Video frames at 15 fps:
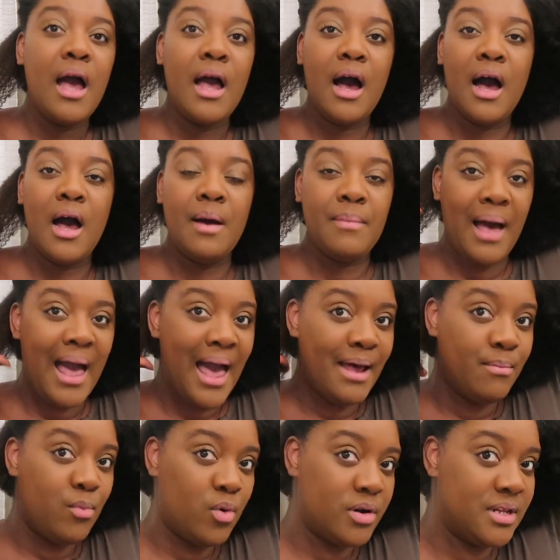I
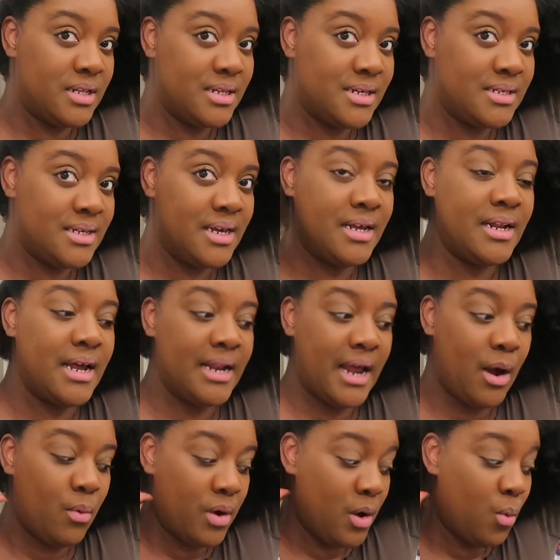had more than this in,
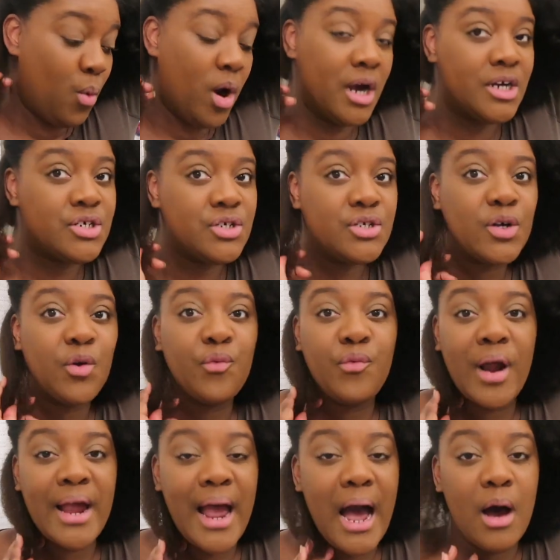and it washed
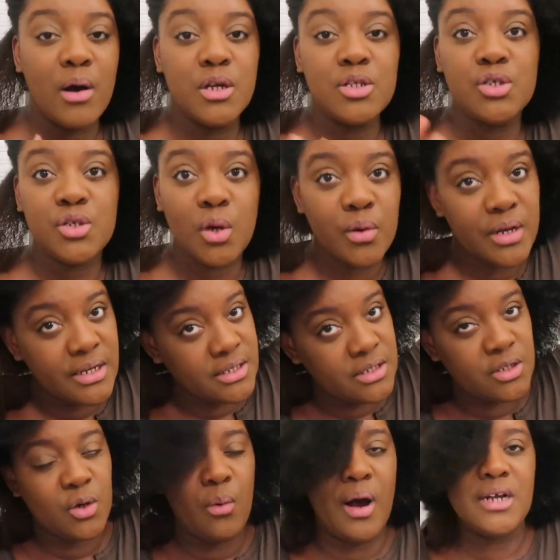right out. It's so easy
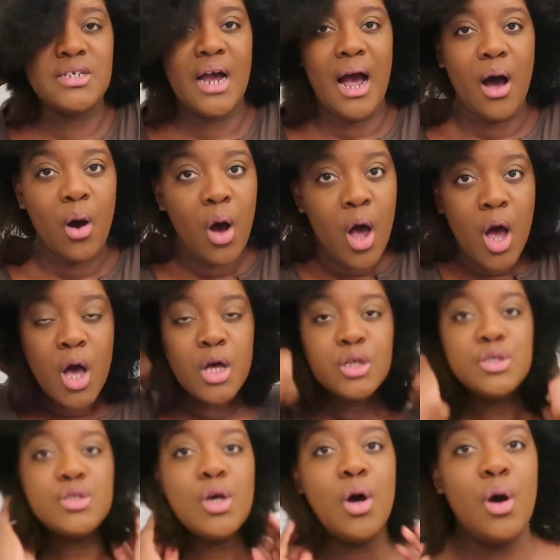to wash out.
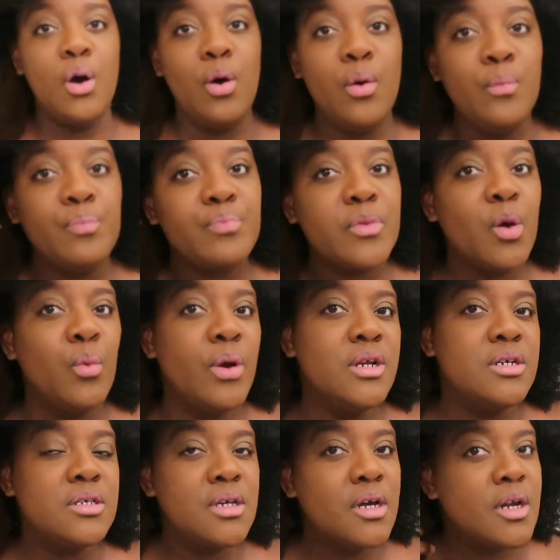So we're
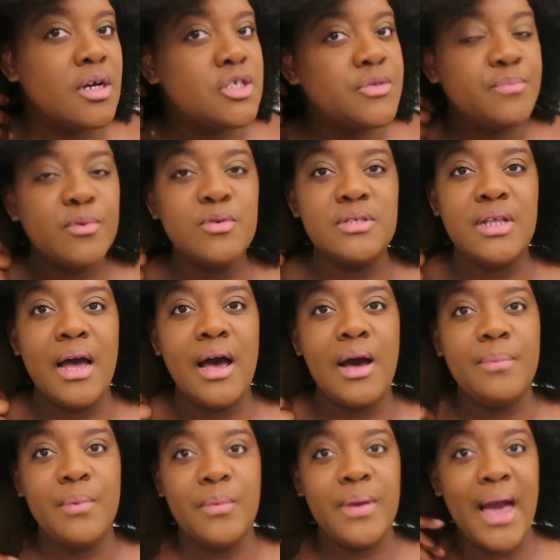just gonna spruce that
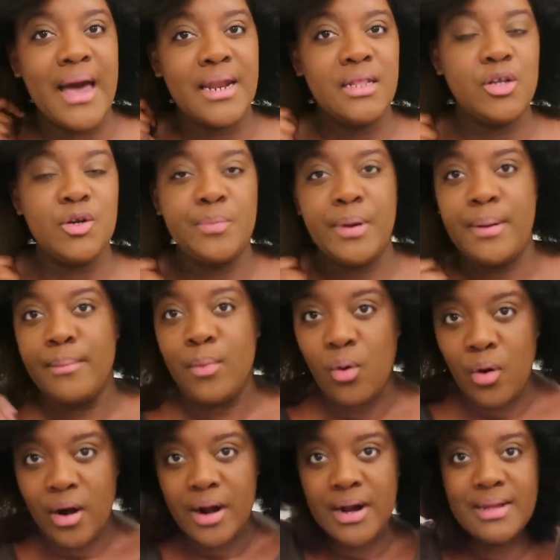up when we add a little bit
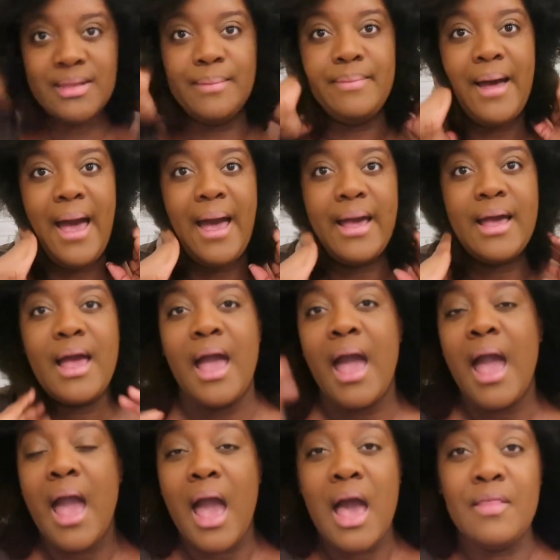more in the back,
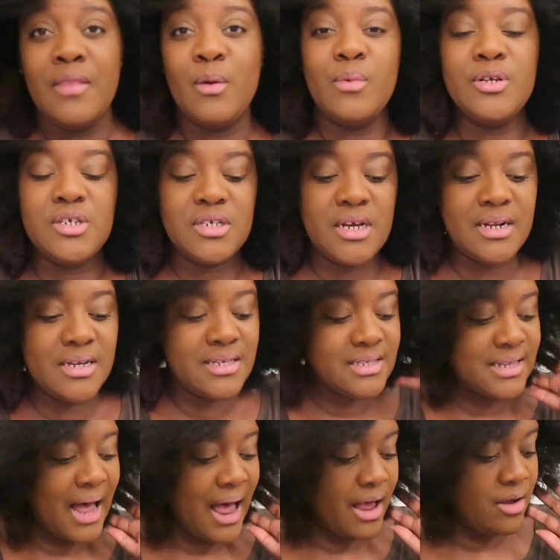and then we're just gonna
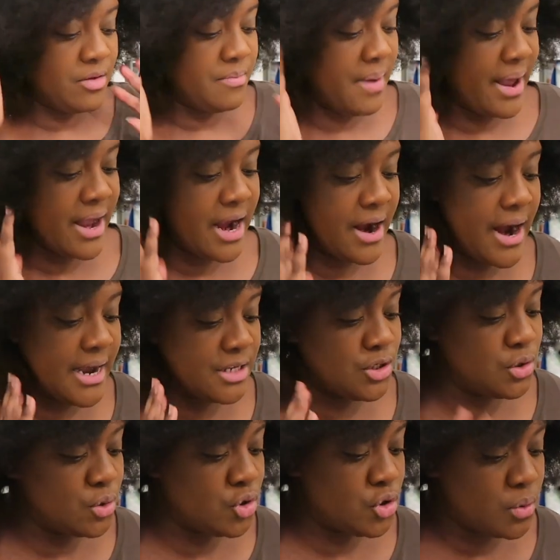style my hair
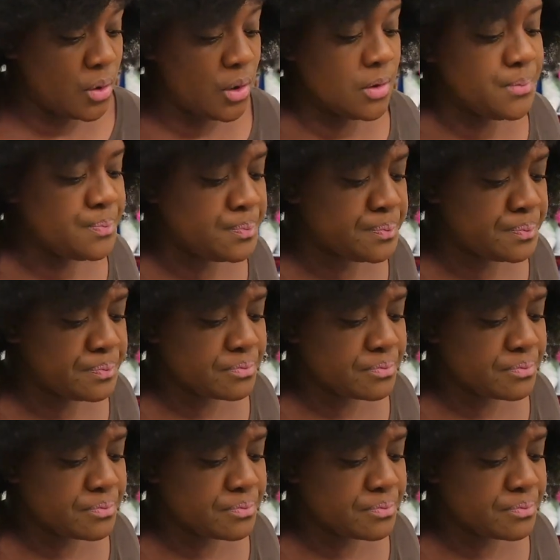as usual.